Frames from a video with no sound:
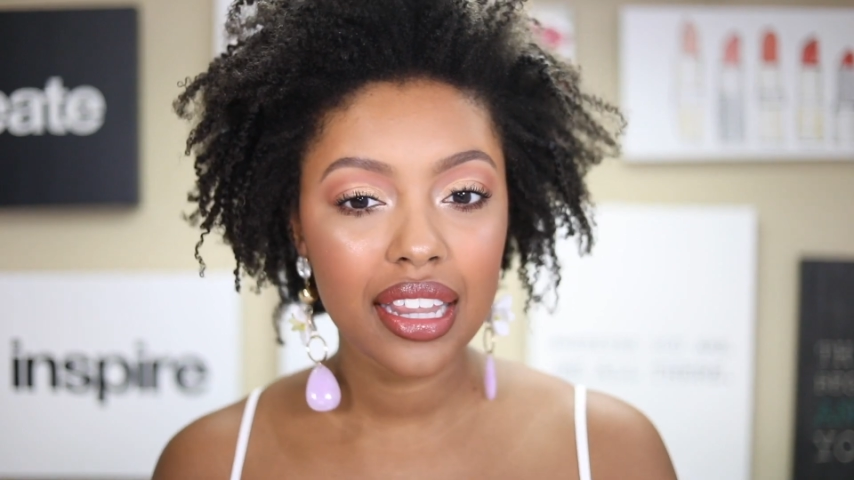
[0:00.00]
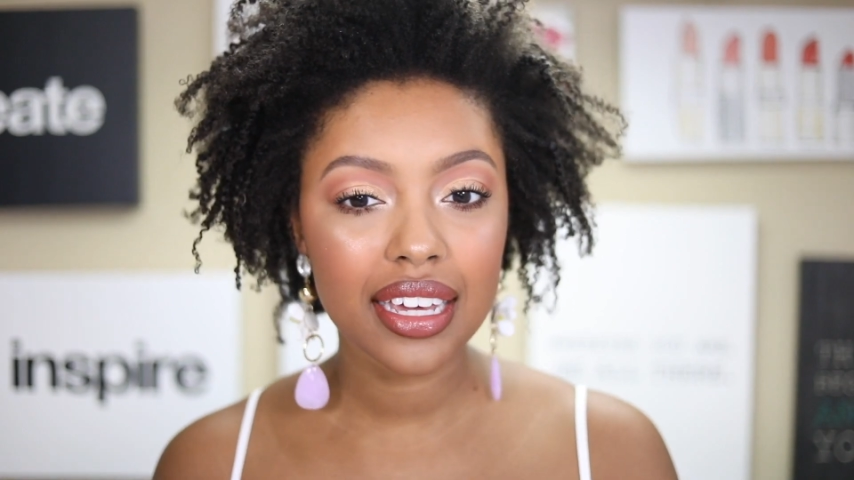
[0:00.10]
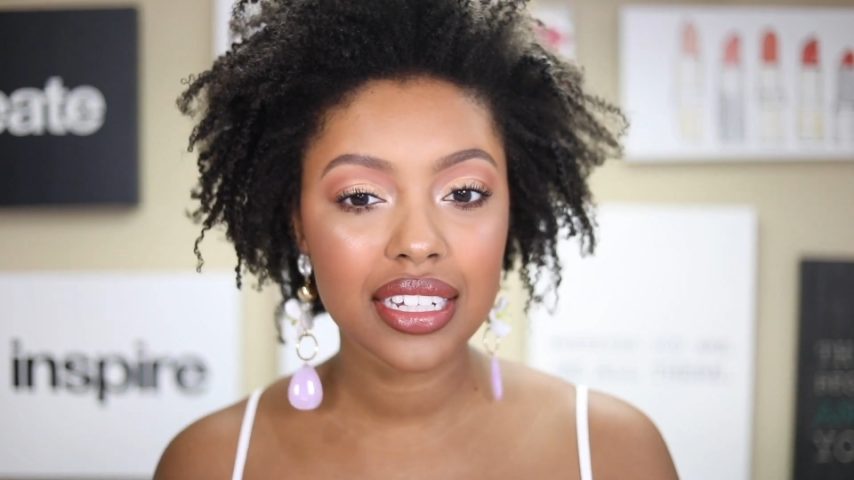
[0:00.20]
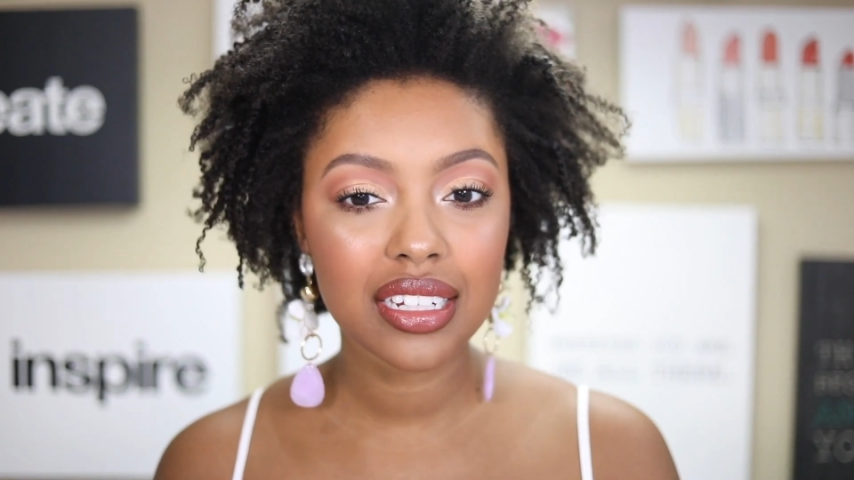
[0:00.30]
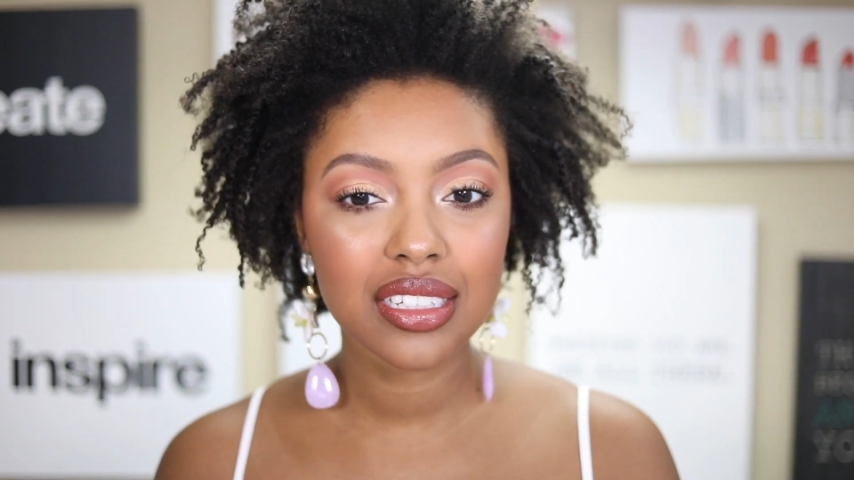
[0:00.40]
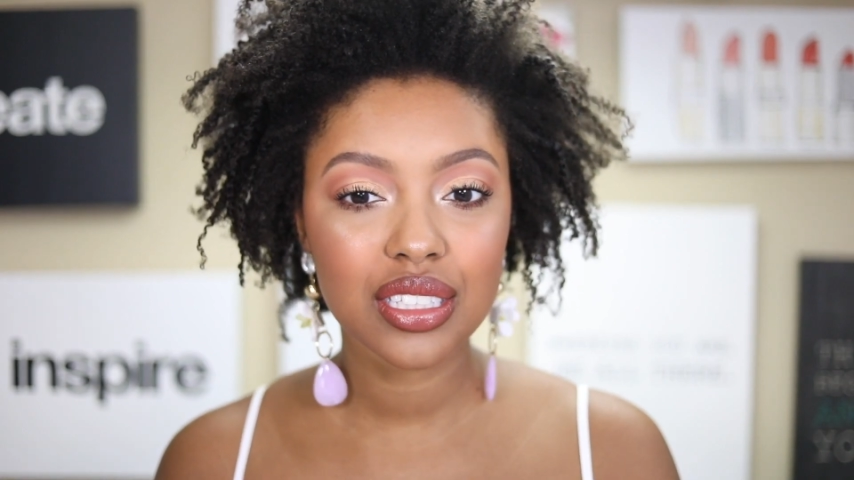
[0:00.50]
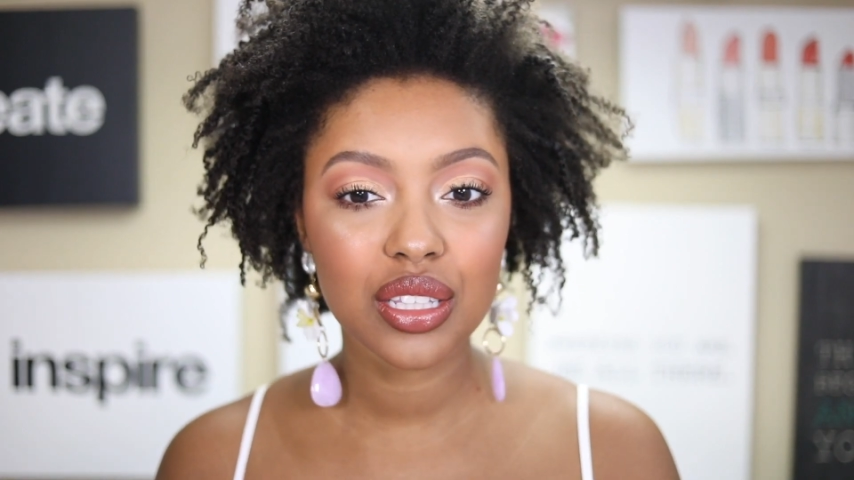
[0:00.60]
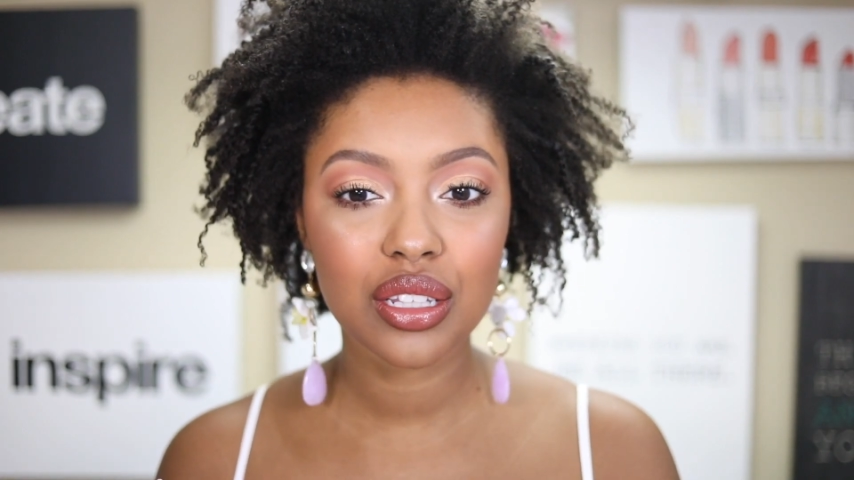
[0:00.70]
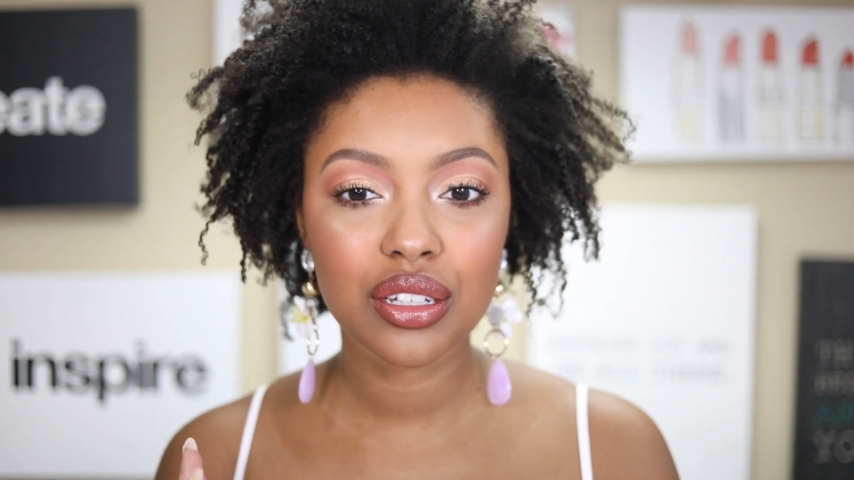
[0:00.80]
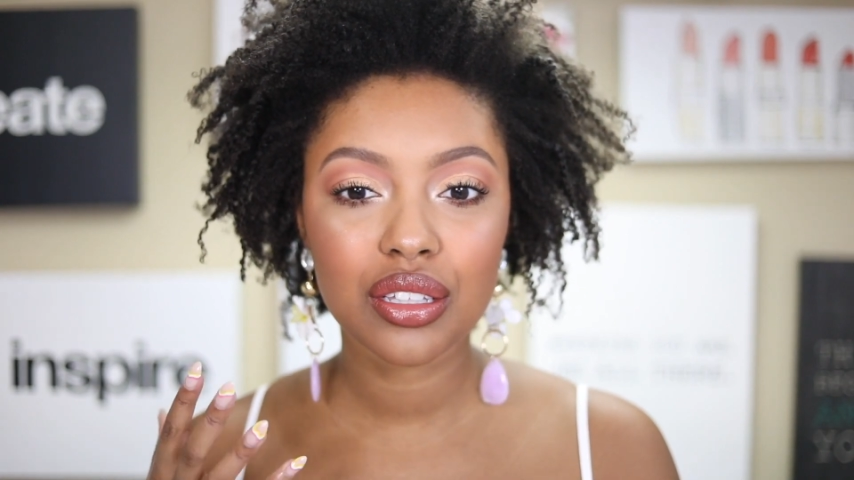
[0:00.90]
Like it
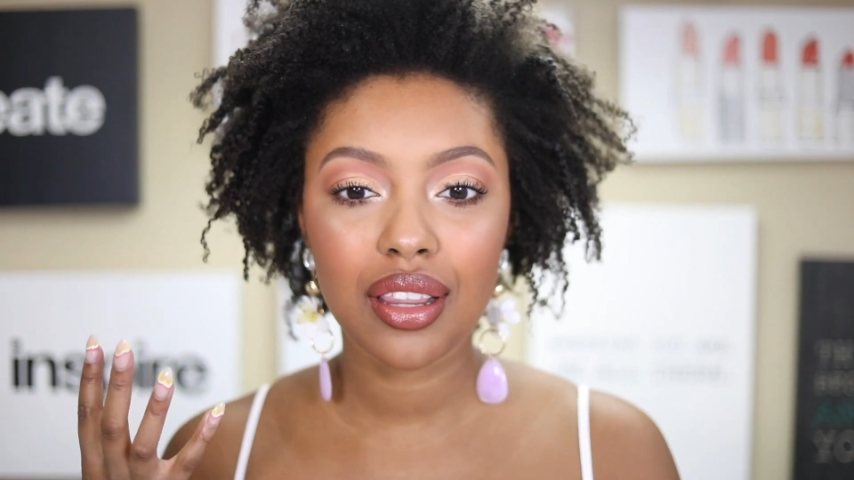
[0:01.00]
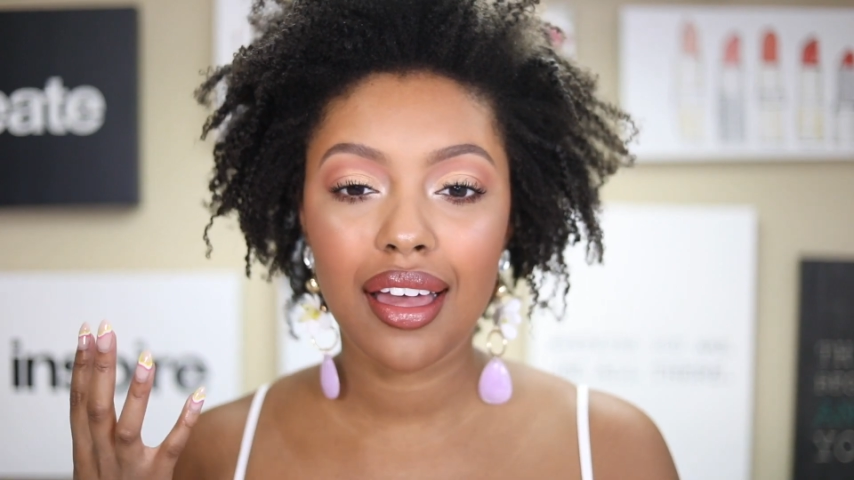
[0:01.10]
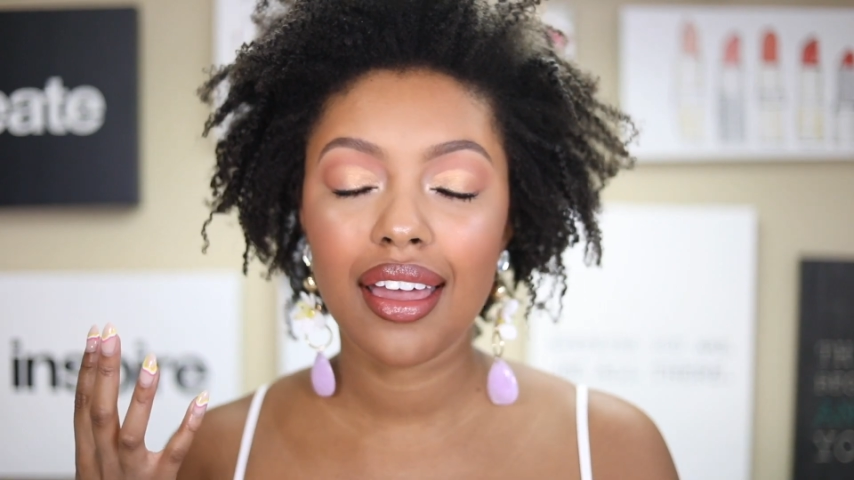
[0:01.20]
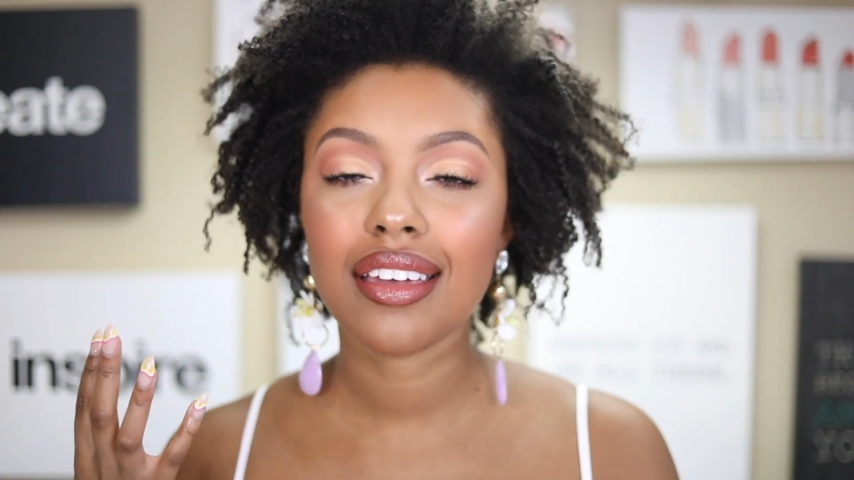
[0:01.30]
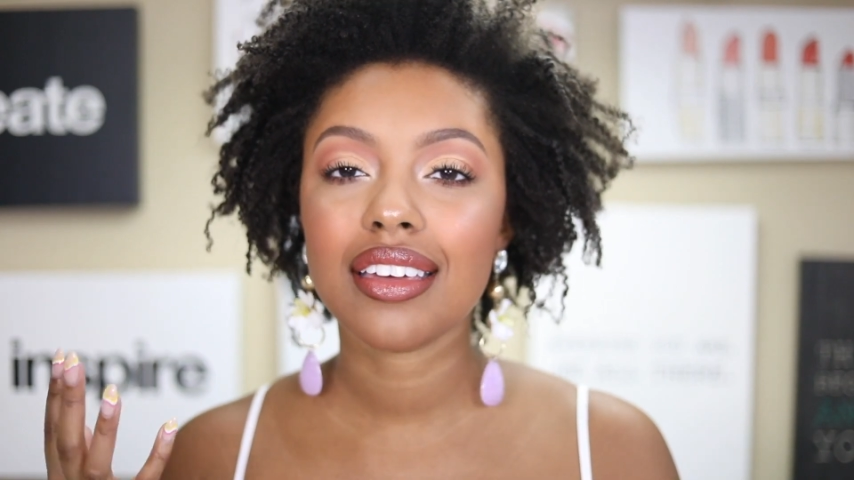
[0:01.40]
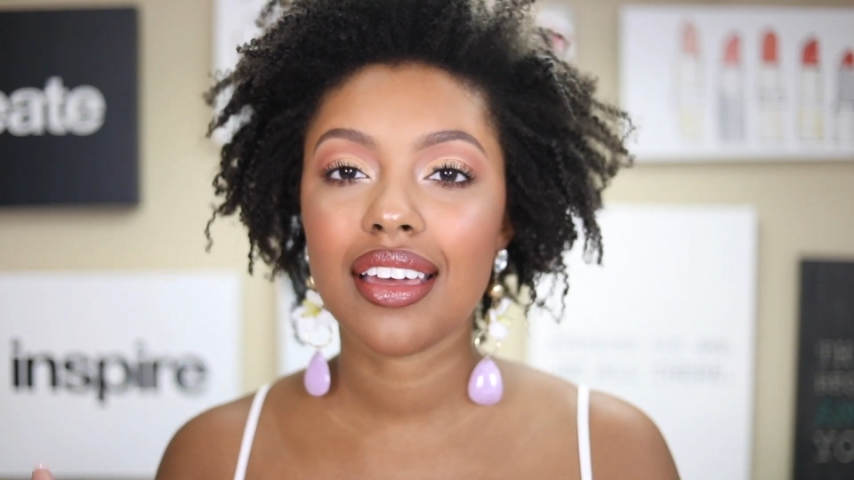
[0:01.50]
doesn't look like